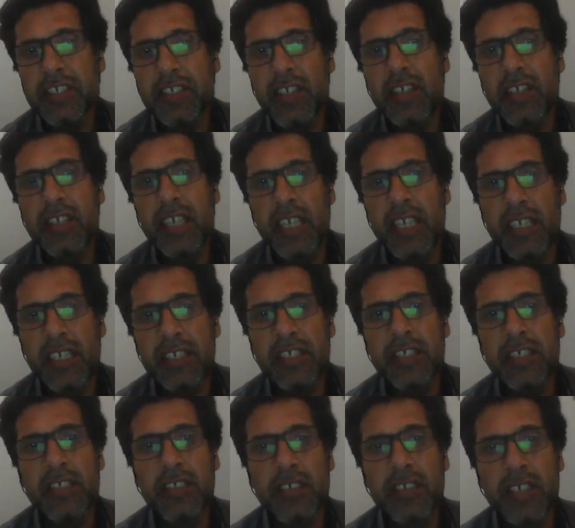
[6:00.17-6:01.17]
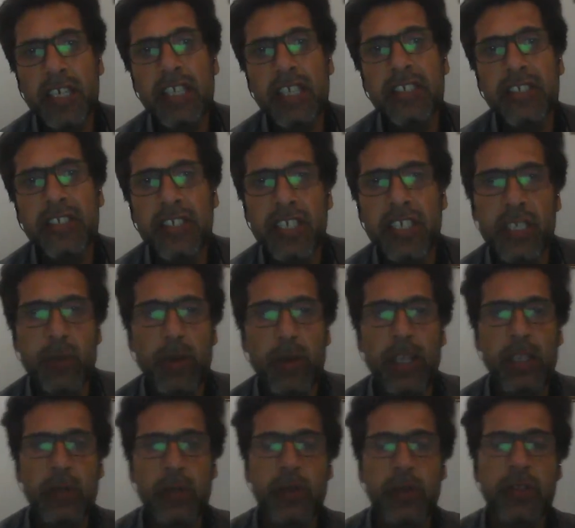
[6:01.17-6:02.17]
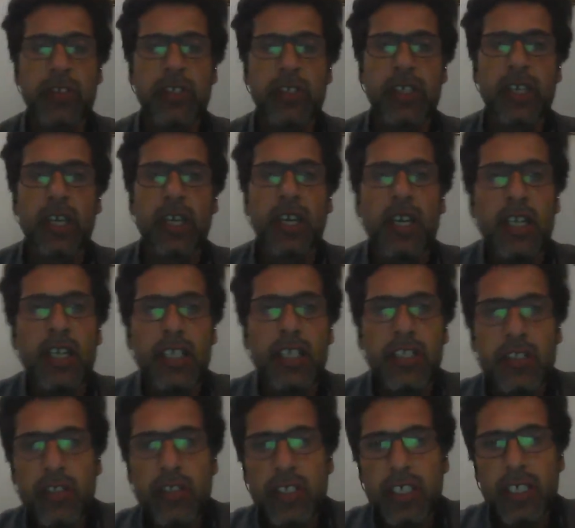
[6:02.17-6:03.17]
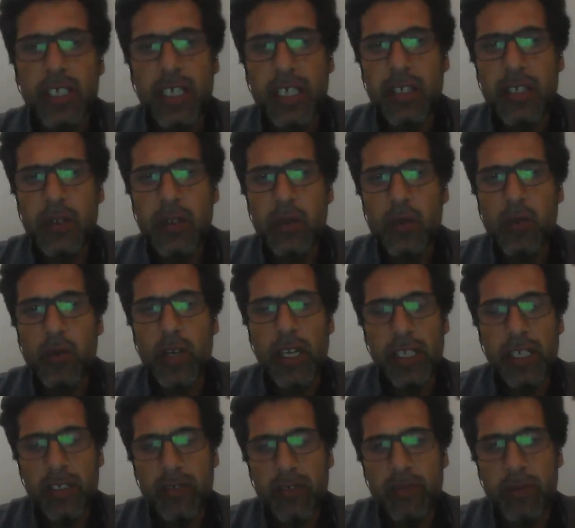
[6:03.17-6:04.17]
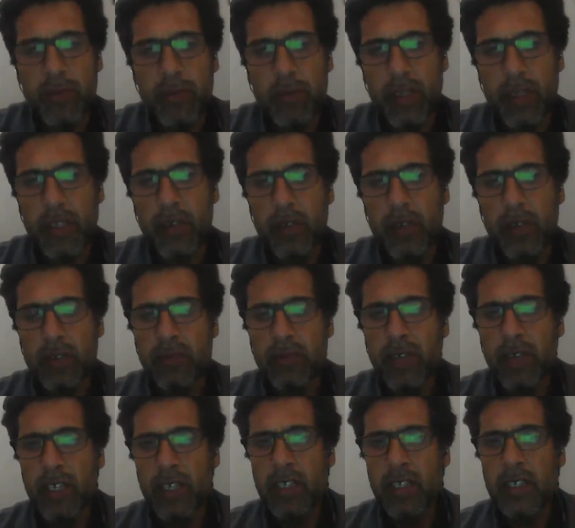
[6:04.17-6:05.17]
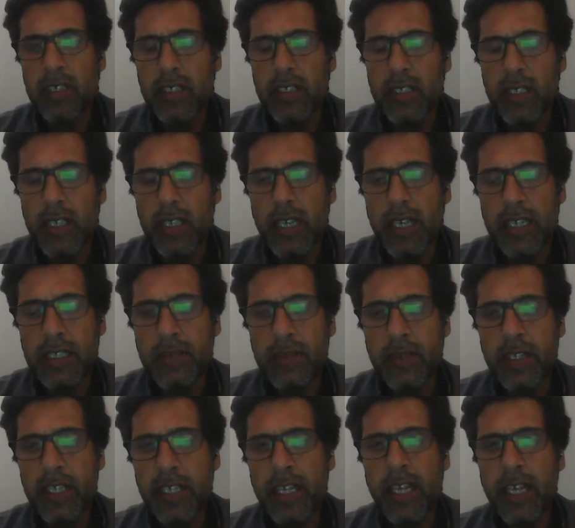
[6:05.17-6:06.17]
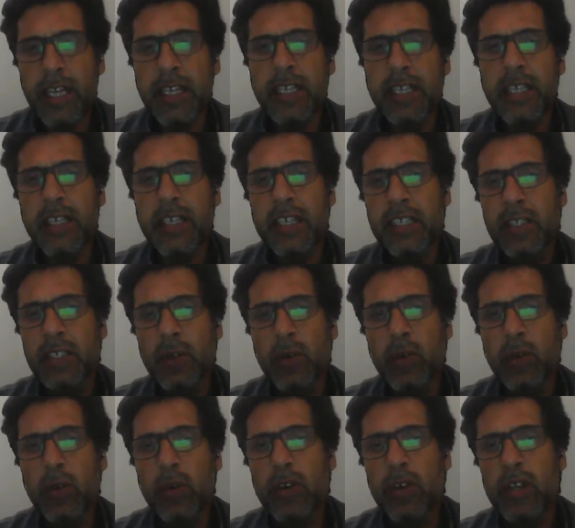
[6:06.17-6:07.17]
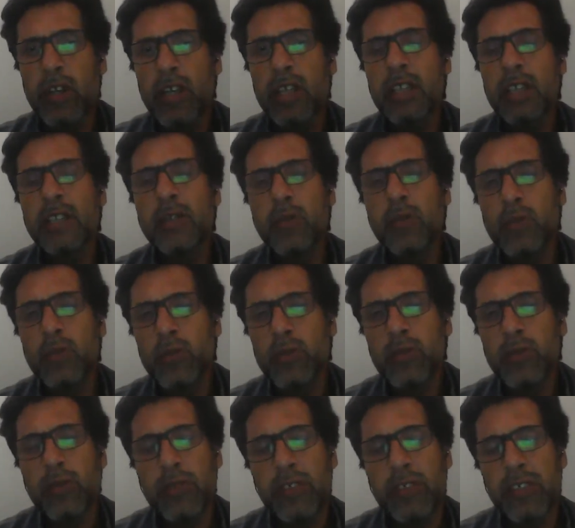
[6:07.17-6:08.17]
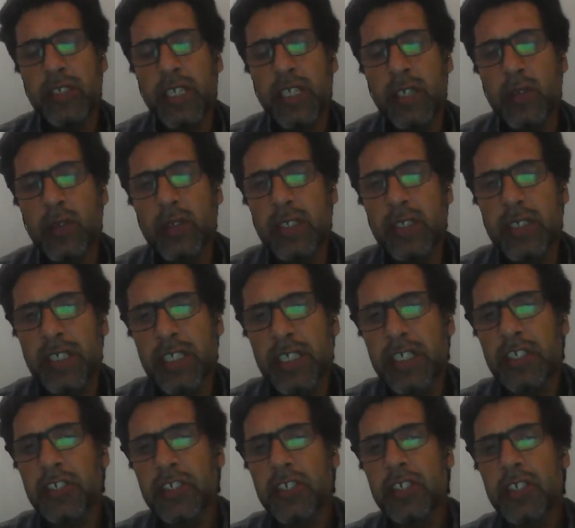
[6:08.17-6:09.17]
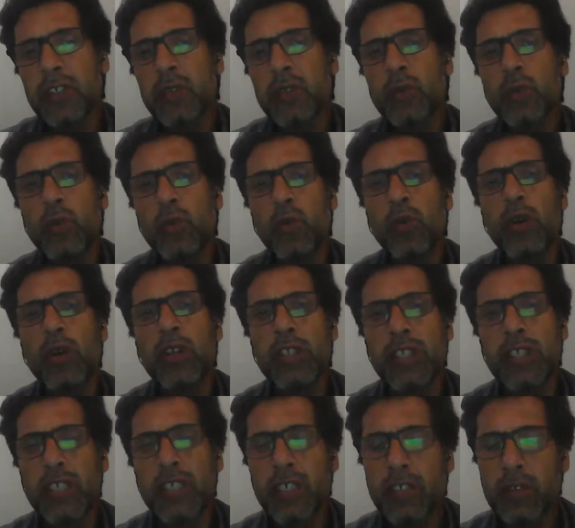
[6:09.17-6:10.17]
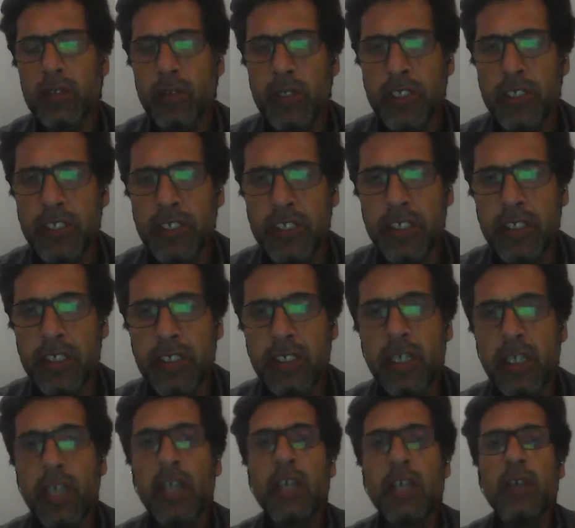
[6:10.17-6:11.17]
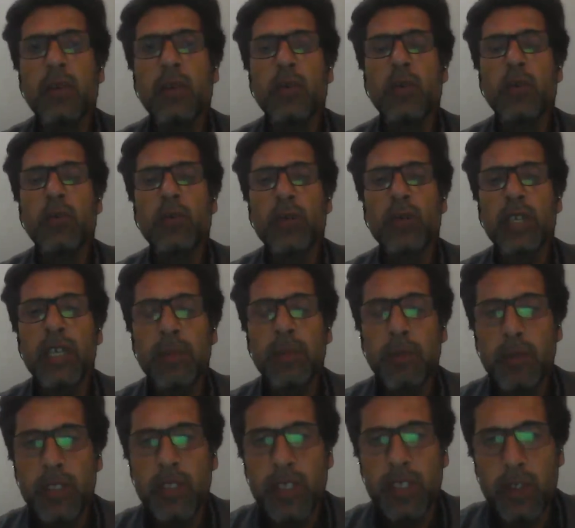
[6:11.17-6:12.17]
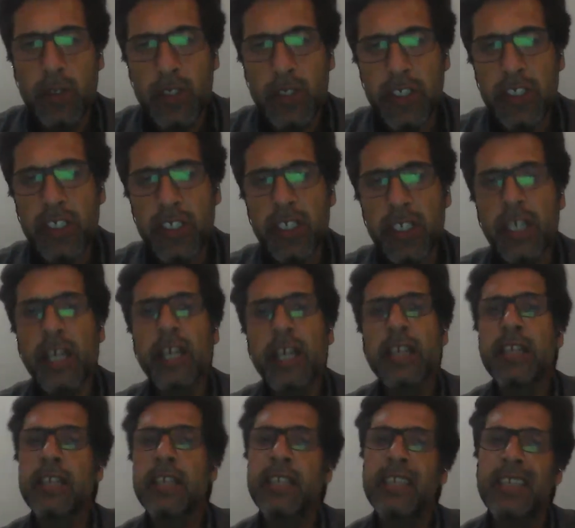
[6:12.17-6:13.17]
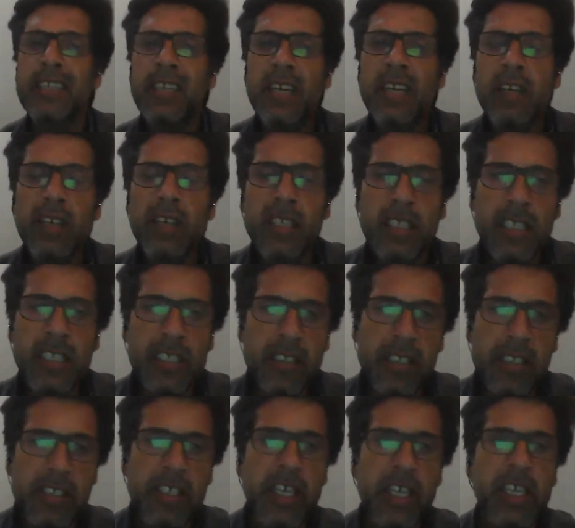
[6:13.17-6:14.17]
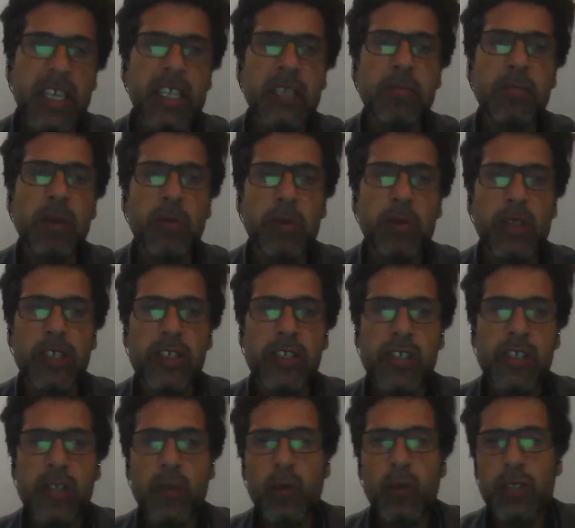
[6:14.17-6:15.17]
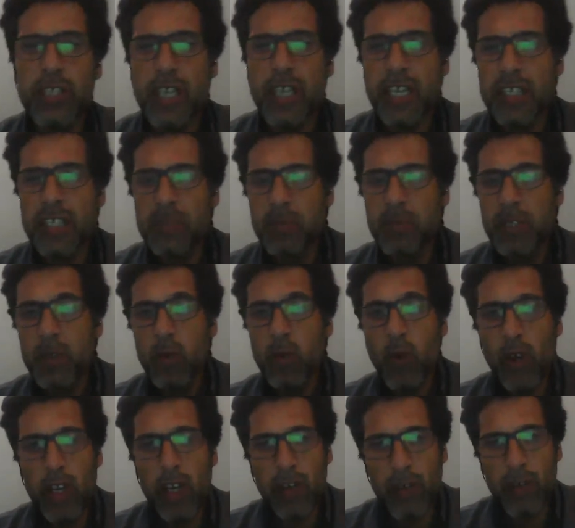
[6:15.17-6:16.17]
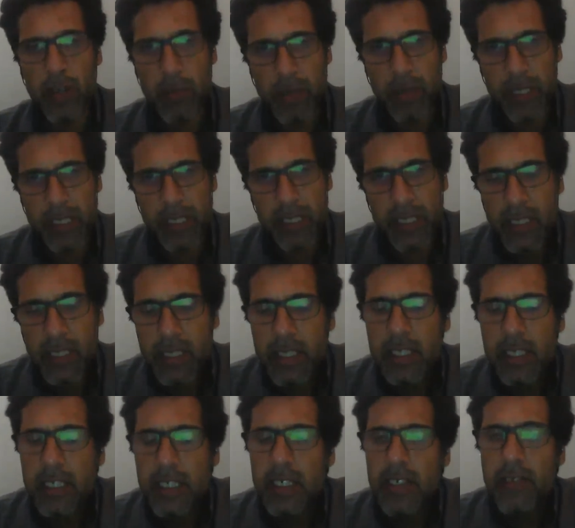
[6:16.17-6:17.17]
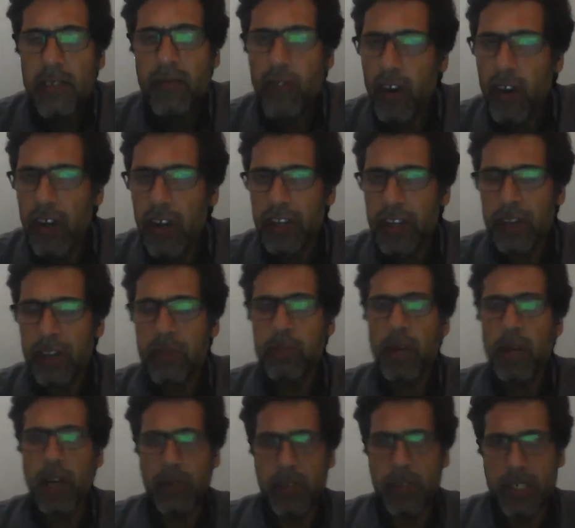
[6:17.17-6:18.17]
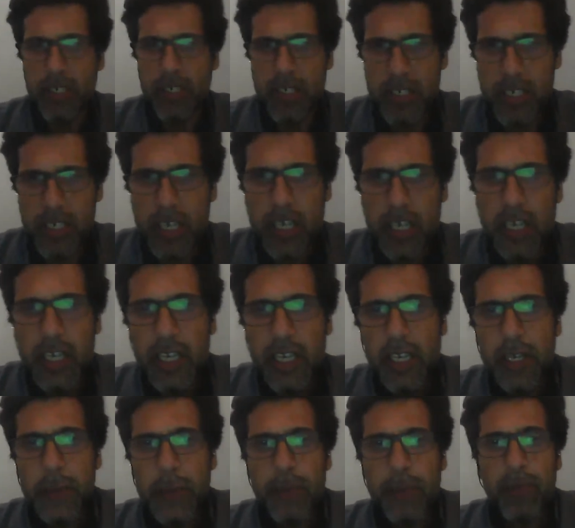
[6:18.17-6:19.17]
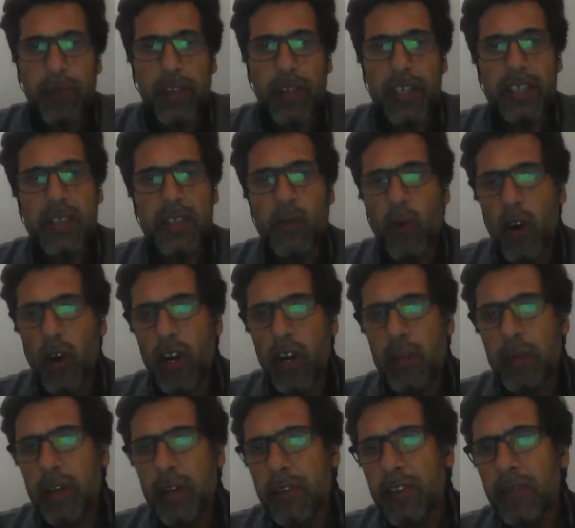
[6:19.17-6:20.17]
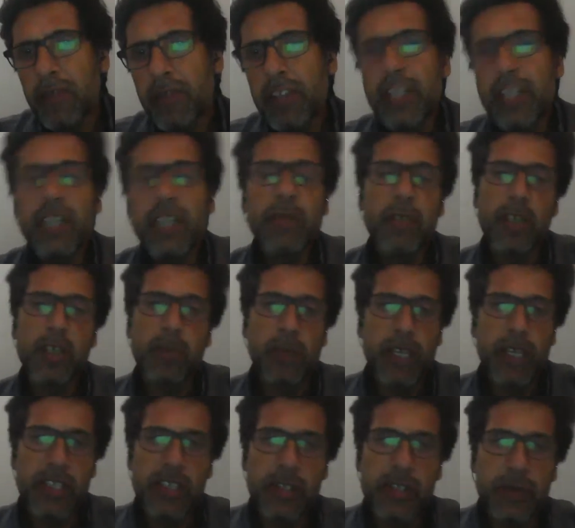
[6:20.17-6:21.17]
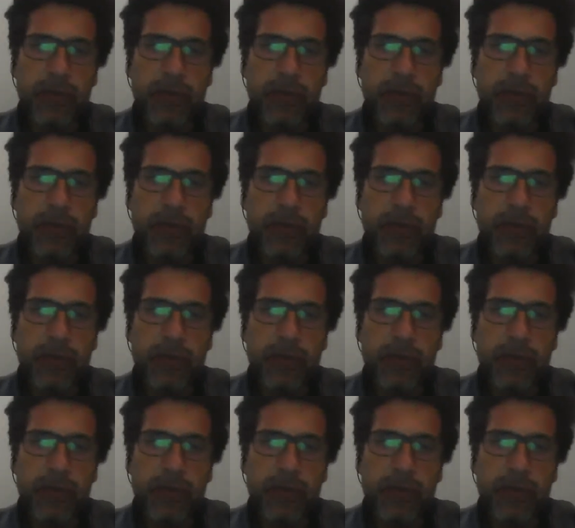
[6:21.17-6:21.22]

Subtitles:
and the traditional religion, culture, and values. So there are two kind of people. The one at the one hand there are the local who stick to the tradition, who want their origin, who keep to their origin, and there is a tiny population which has been won over by the foreign powers. It's a war between freedom and oppression.